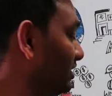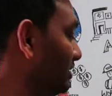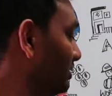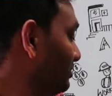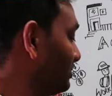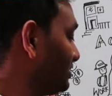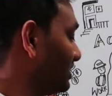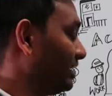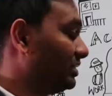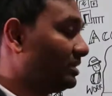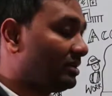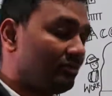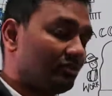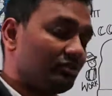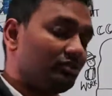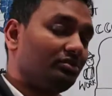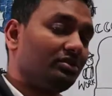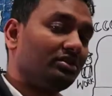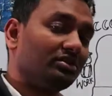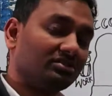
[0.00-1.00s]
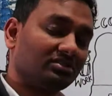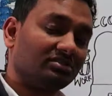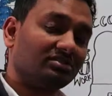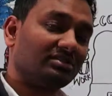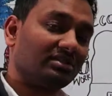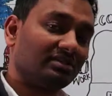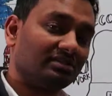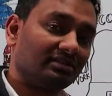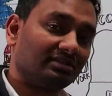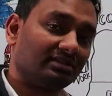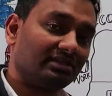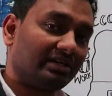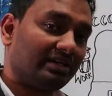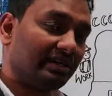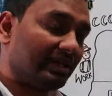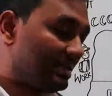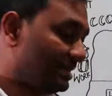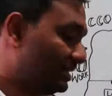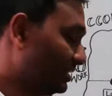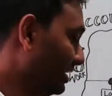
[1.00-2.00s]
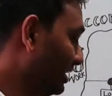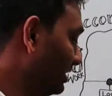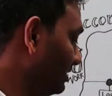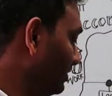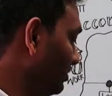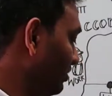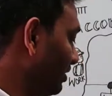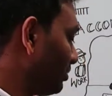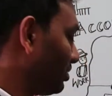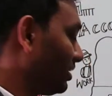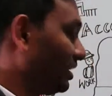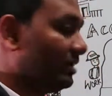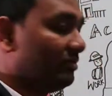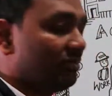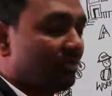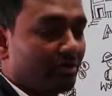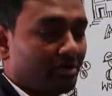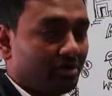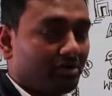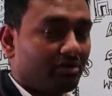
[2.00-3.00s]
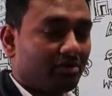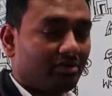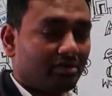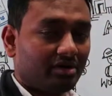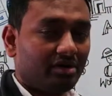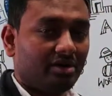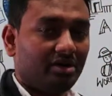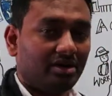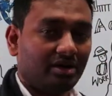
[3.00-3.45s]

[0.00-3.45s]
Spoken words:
you stay there for 2 years and things like that, and then you apply for your